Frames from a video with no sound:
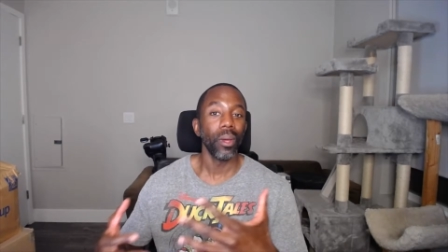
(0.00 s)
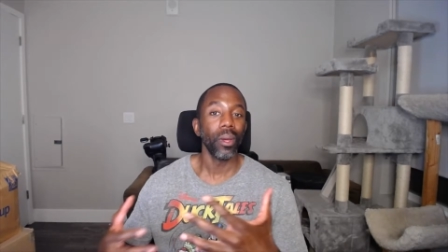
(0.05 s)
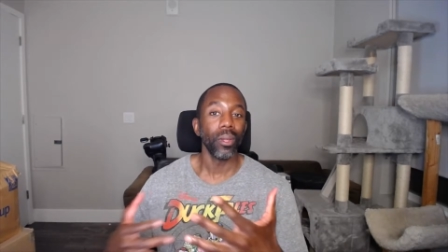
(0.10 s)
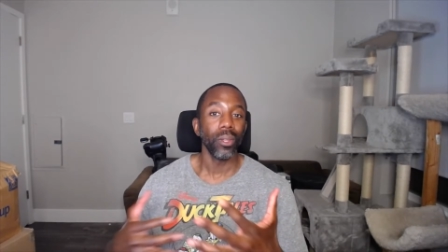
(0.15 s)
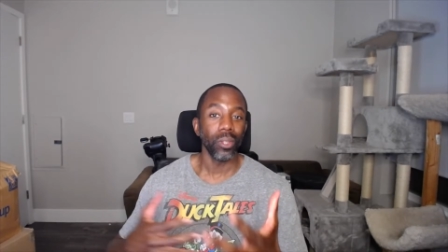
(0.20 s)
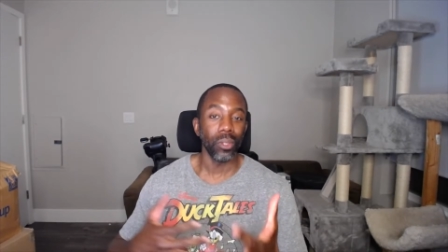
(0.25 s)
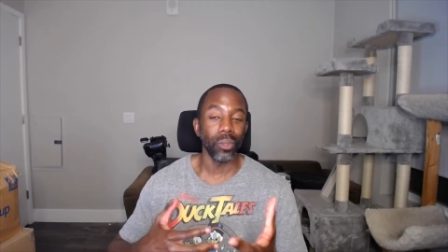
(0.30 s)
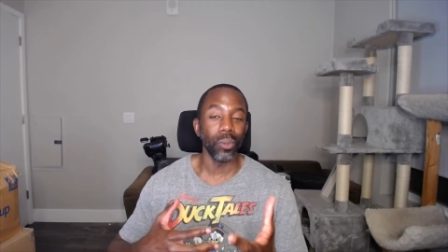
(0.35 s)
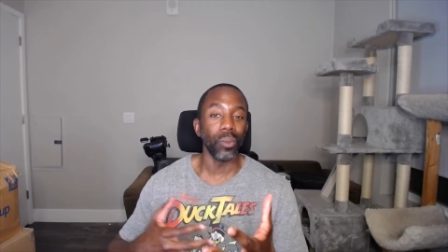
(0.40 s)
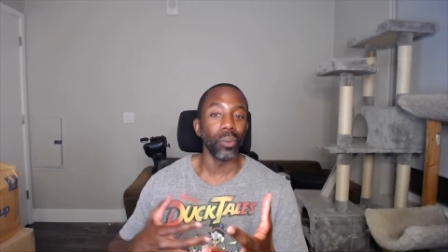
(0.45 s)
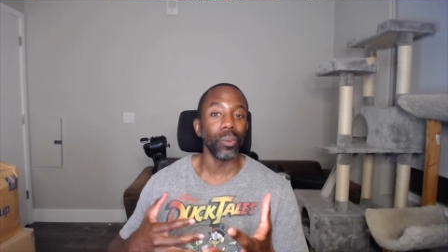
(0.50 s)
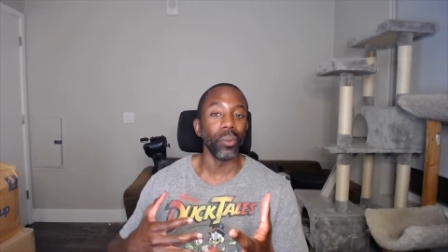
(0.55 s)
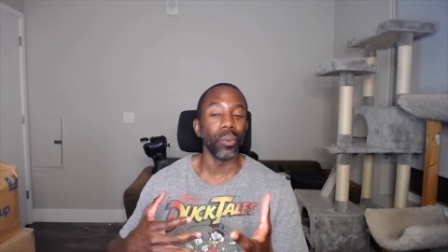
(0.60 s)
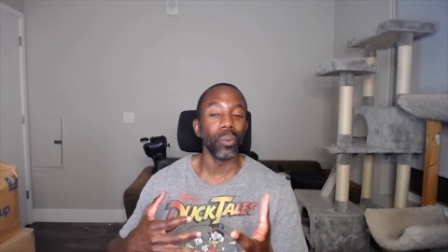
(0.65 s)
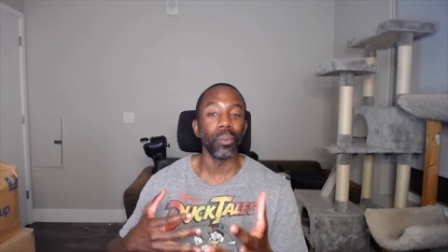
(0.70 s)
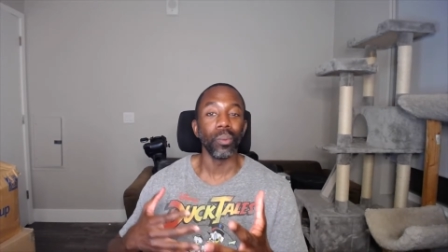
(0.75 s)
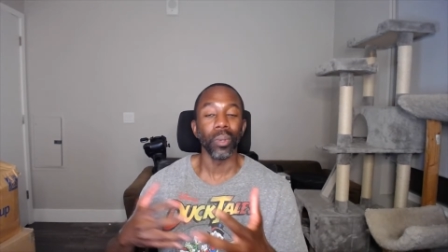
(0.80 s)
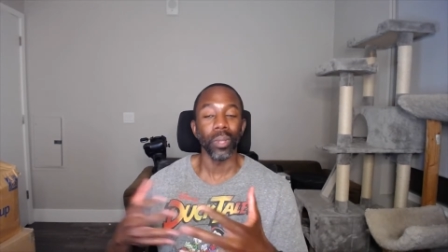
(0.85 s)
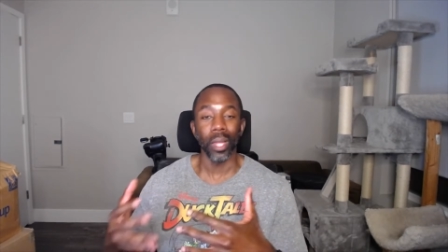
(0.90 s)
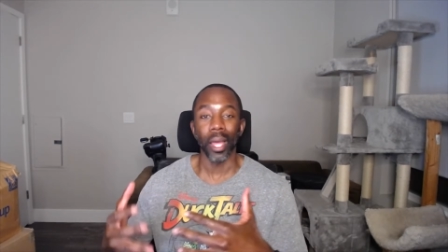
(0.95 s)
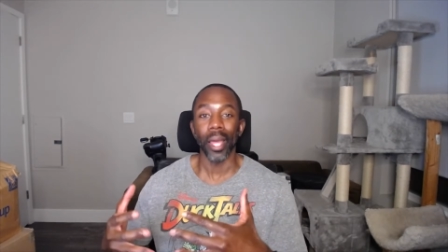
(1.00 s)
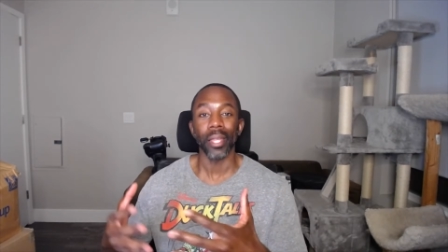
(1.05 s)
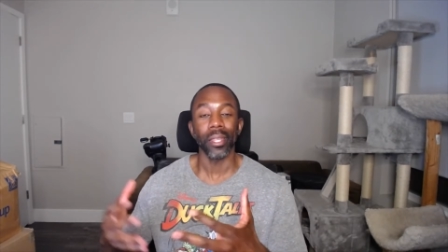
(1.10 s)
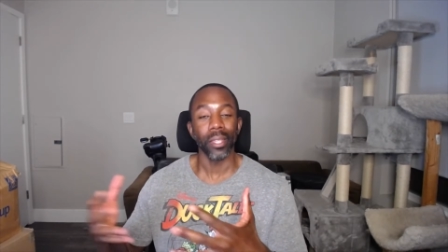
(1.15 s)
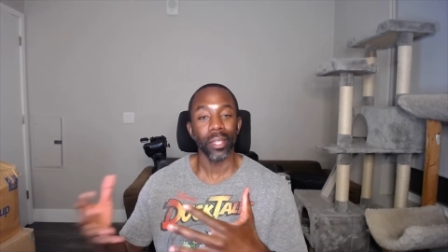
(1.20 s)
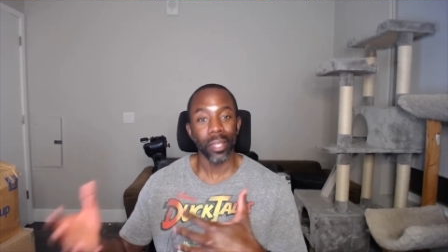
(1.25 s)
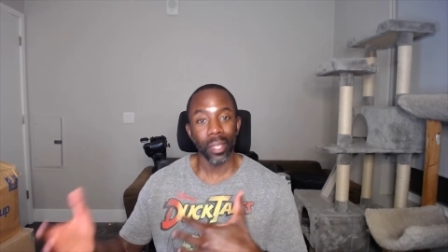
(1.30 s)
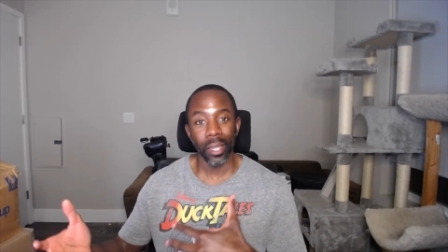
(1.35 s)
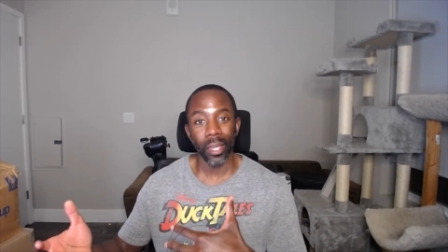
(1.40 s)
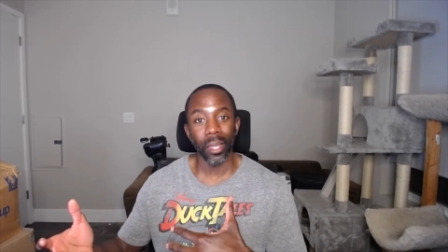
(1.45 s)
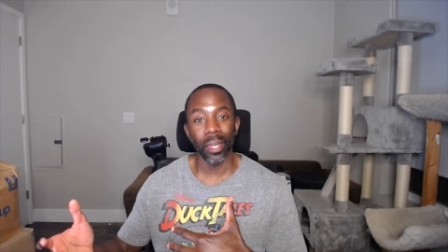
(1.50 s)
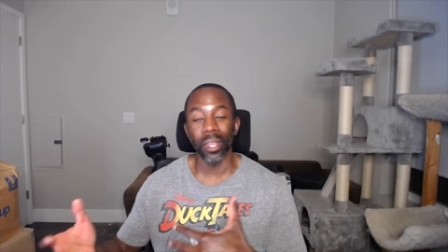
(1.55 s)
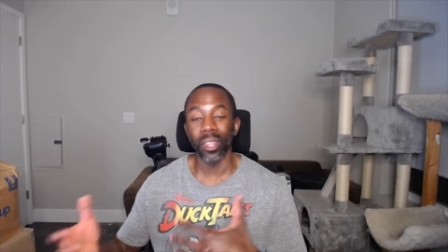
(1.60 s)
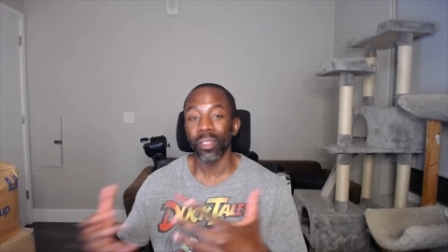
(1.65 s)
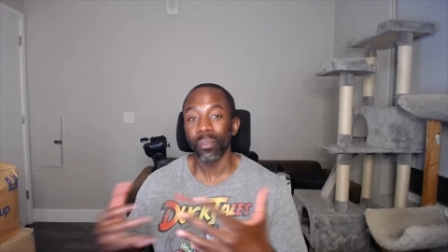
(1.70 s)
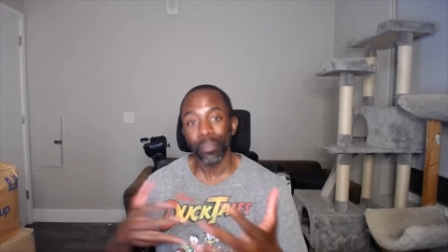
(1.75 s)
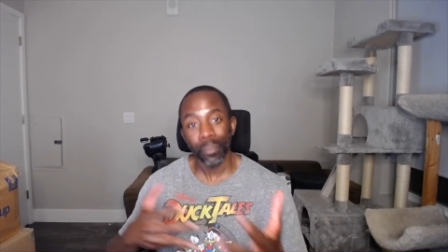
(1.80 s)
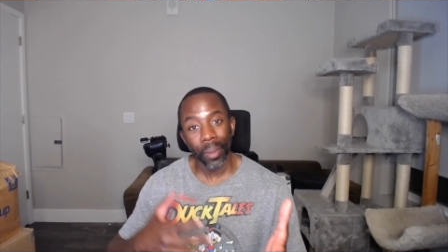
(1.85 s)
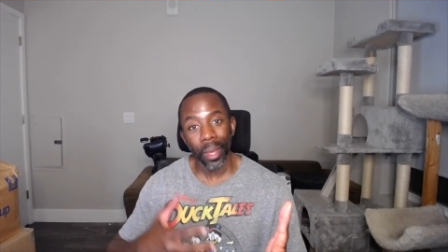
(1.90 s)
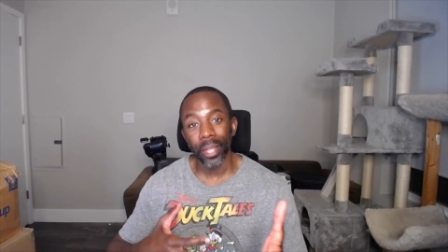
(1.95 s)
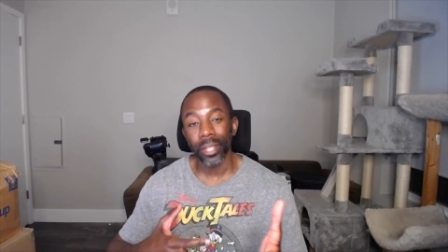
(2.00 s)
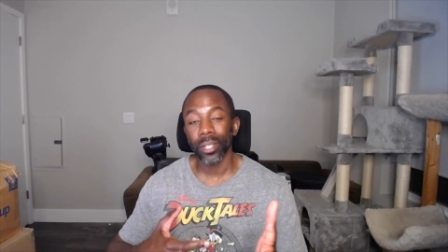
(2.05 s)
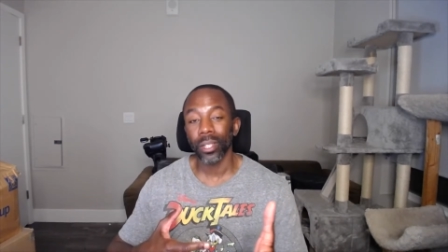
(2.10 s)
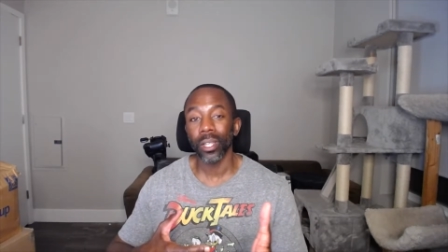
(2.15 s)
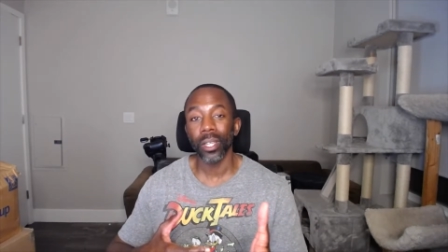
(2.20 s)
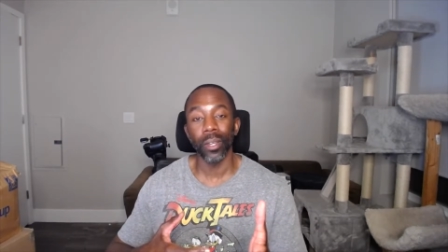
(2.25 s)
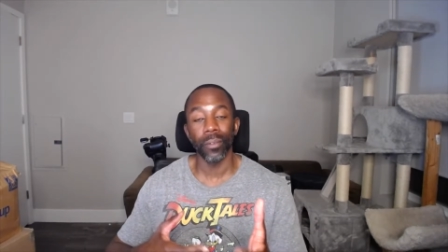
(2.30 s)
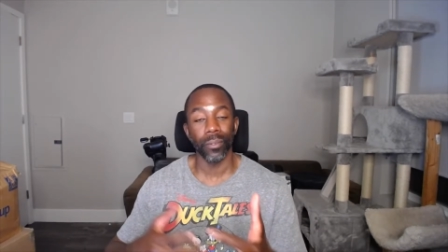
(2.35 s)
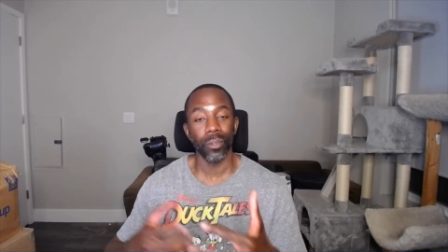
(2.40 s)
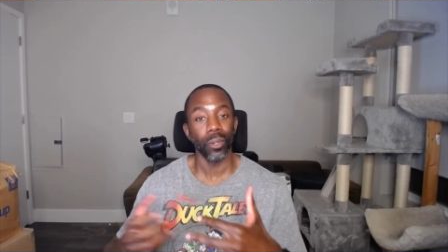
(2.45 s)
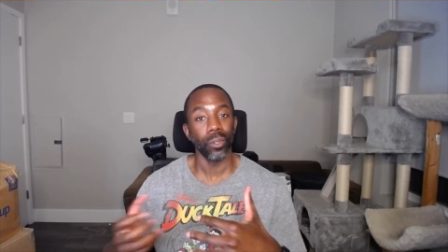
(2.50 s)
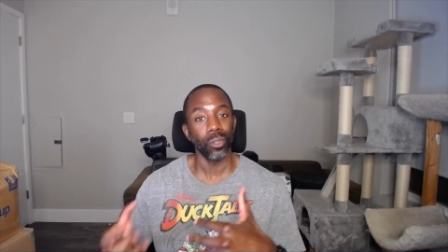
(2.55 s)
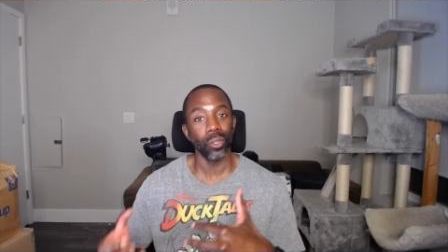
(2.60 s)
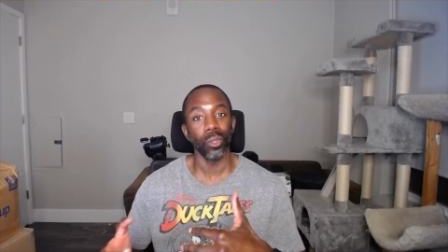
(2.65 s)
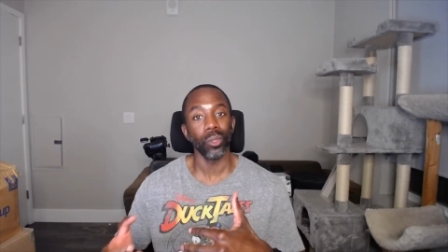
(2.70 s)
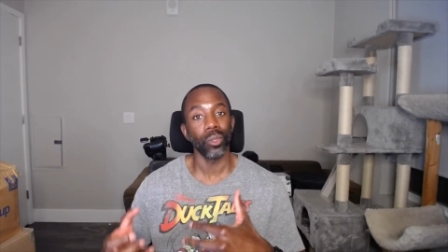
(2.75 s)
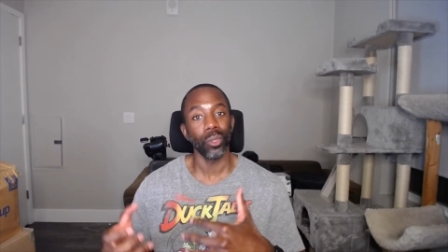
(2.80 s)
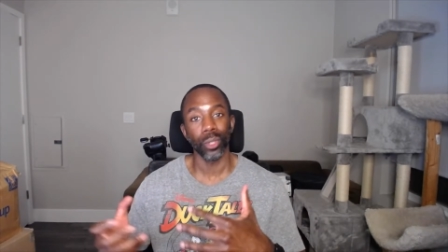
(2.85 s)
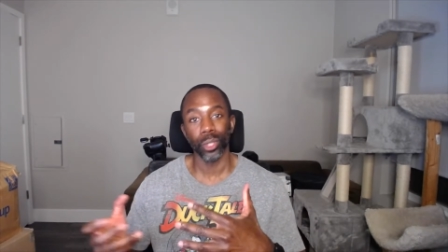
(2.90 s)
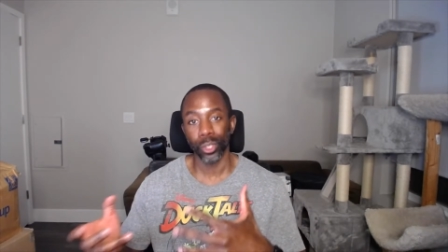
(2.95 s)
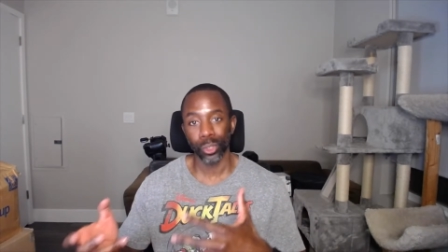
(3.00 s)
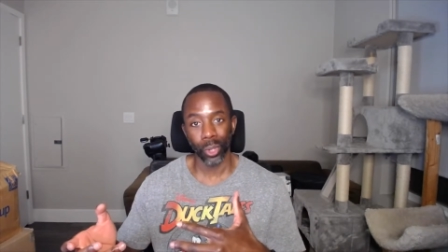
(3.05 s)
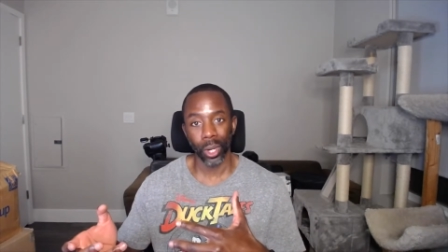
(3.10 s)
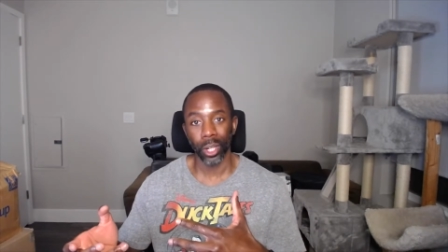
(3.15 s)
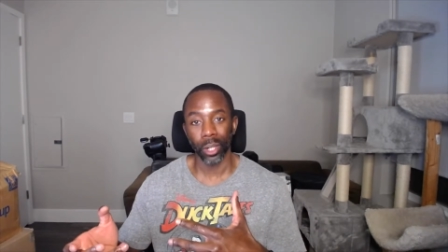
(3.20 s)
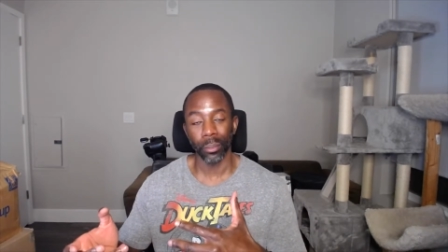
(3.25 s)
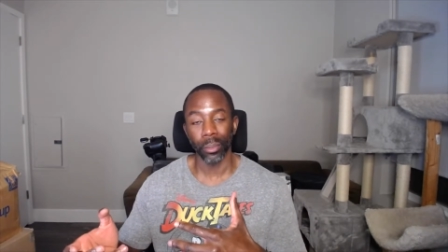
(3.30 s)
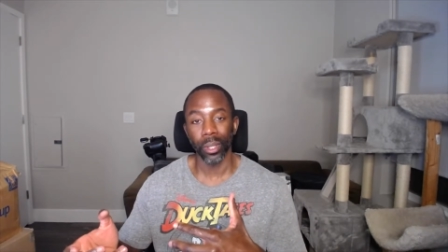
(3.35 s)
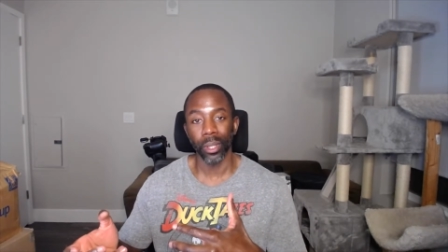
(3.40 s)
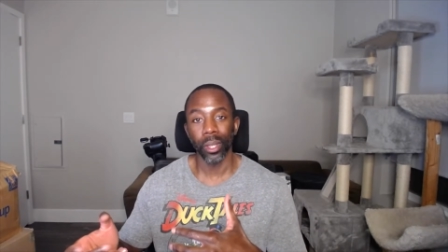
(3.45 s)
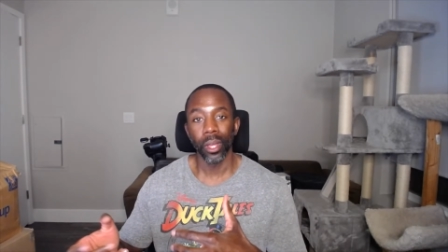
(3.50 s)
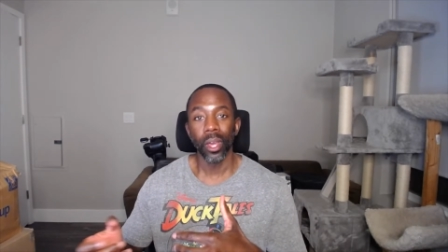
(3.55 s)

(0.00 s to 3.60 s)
you would like to get, especially if you're new to astronomy.